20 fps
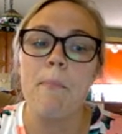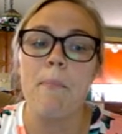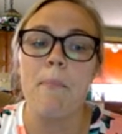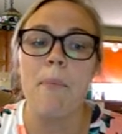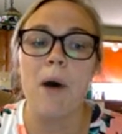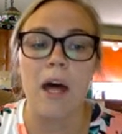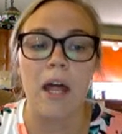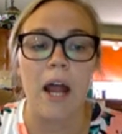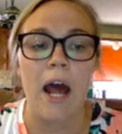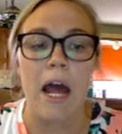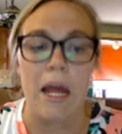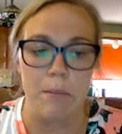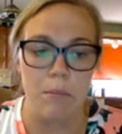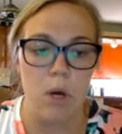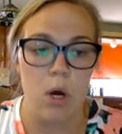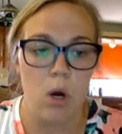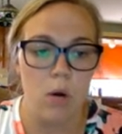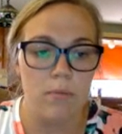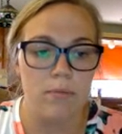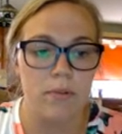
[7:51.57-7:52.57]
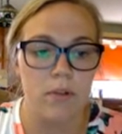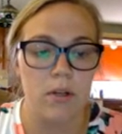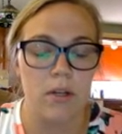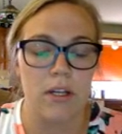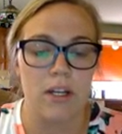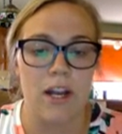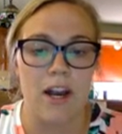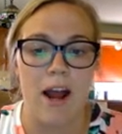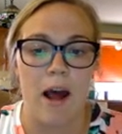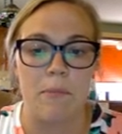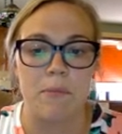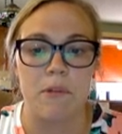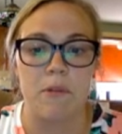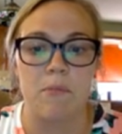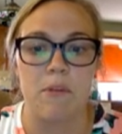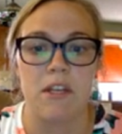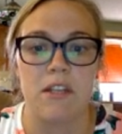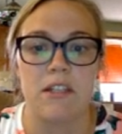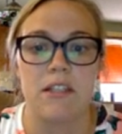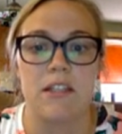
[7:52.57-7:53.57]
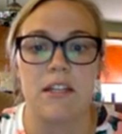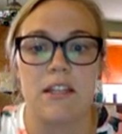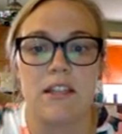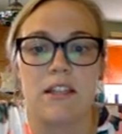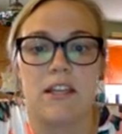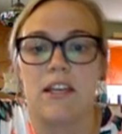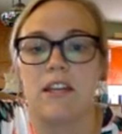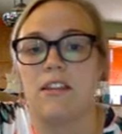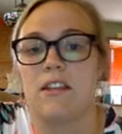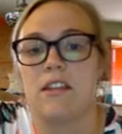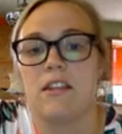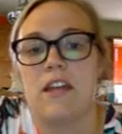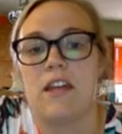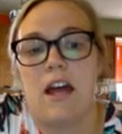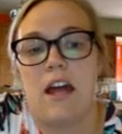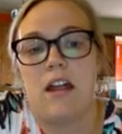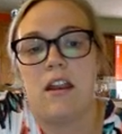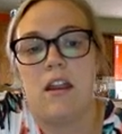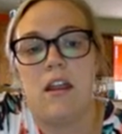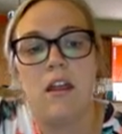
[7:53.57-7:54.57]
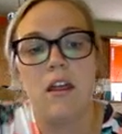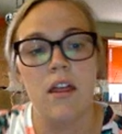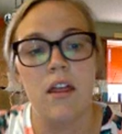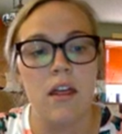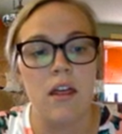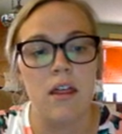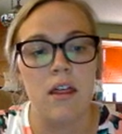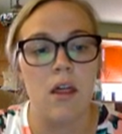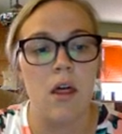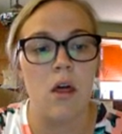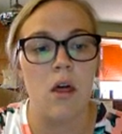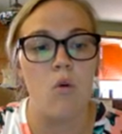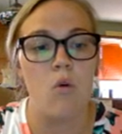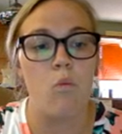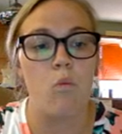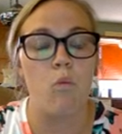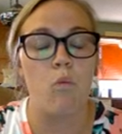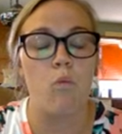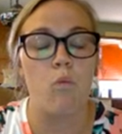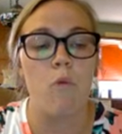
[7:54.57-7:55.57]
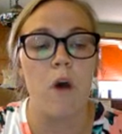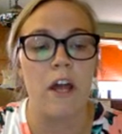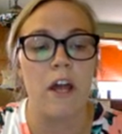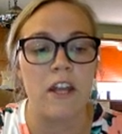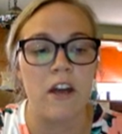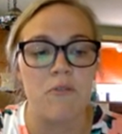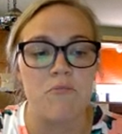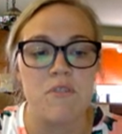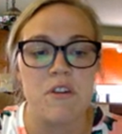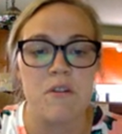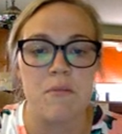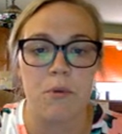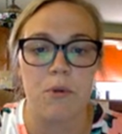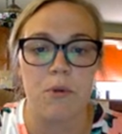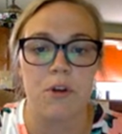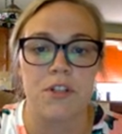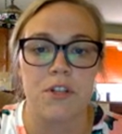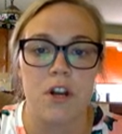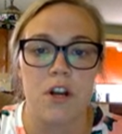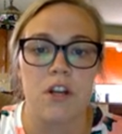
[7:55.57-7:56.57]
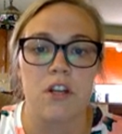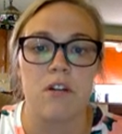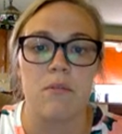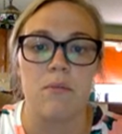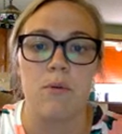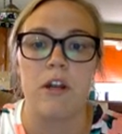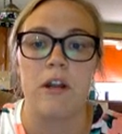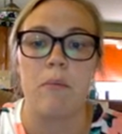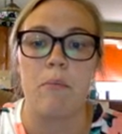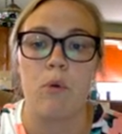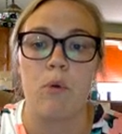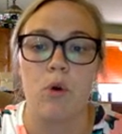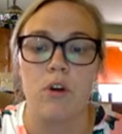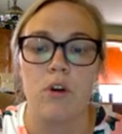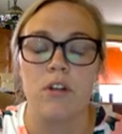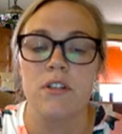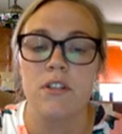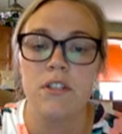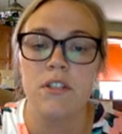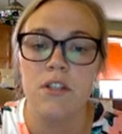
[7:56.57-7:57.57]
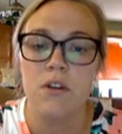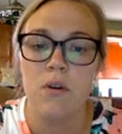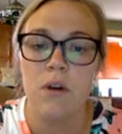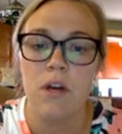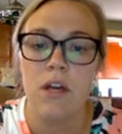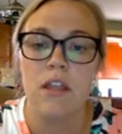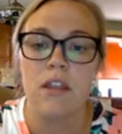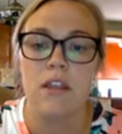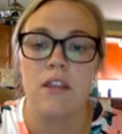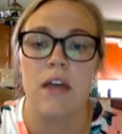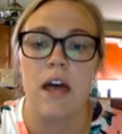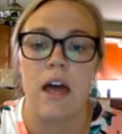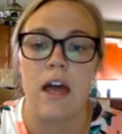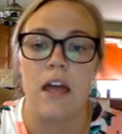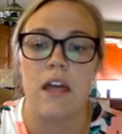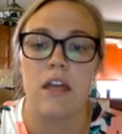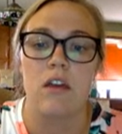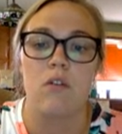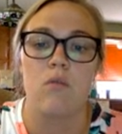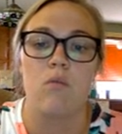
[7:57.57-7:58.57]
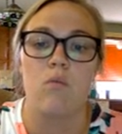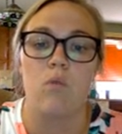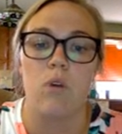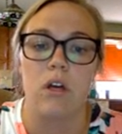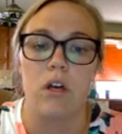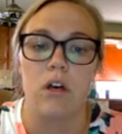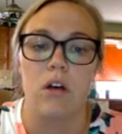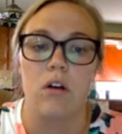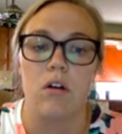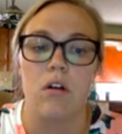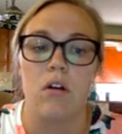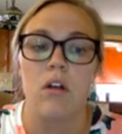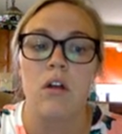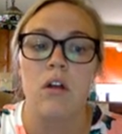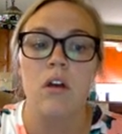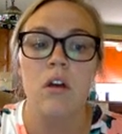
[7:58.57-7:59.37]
But I'm hopeful and an optimist and think that enough people are starting to put importance to it that it will